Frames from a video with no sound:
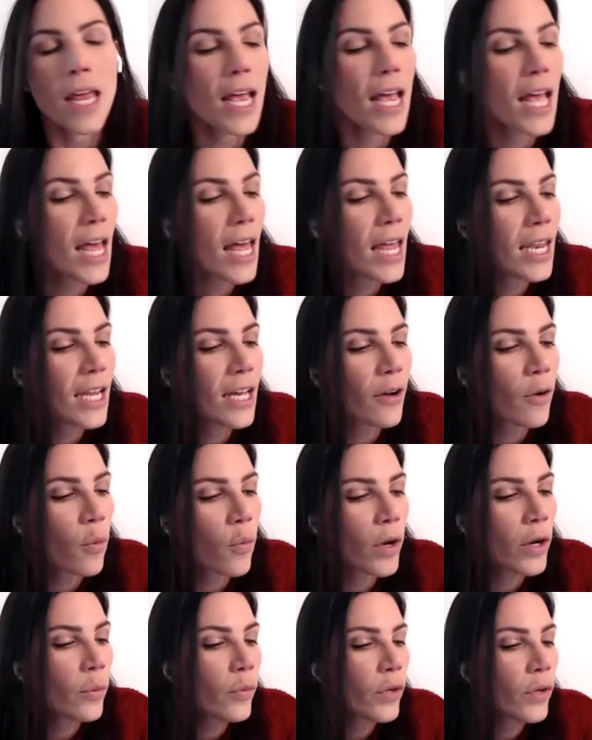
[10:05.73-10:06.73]
And
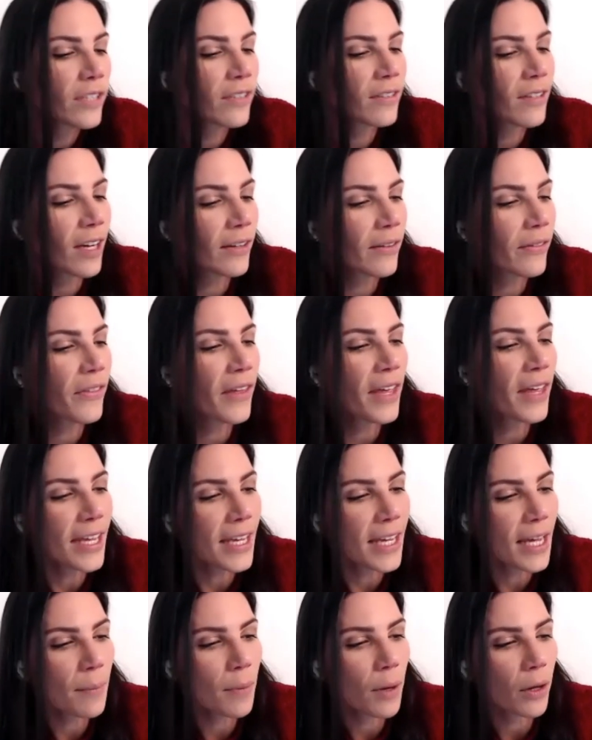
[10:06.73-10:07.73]
when we start
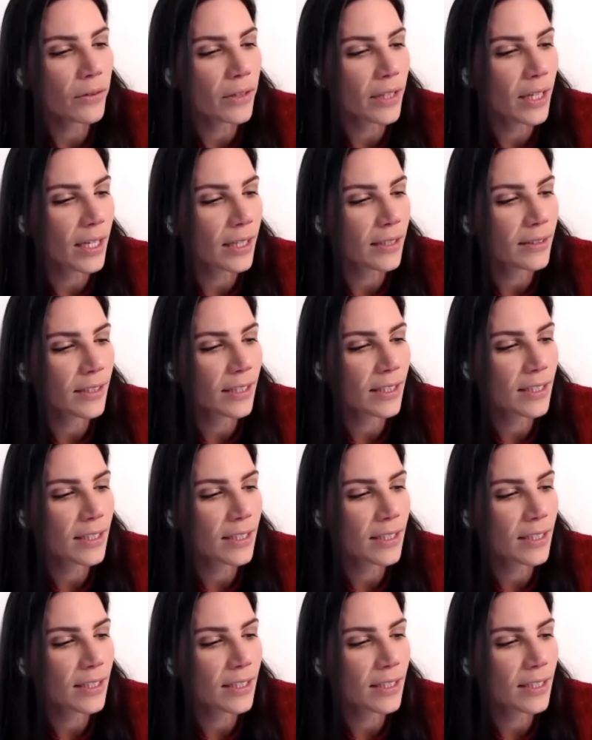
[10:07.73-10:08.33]
thinking about this,